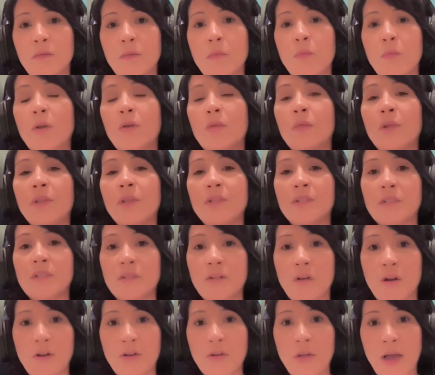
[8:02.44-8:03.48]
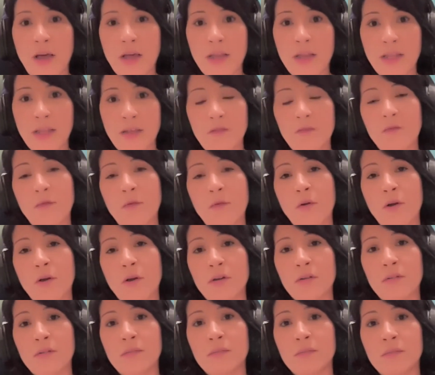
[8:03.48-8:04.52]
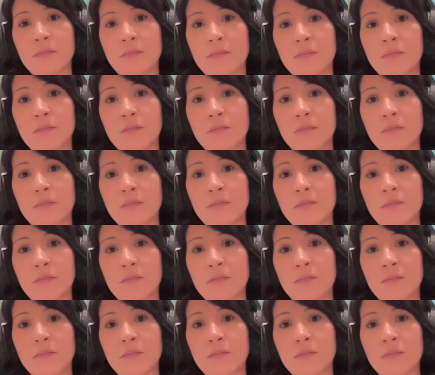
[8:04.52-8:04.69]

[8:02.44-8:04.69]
What reasons are you adding it for?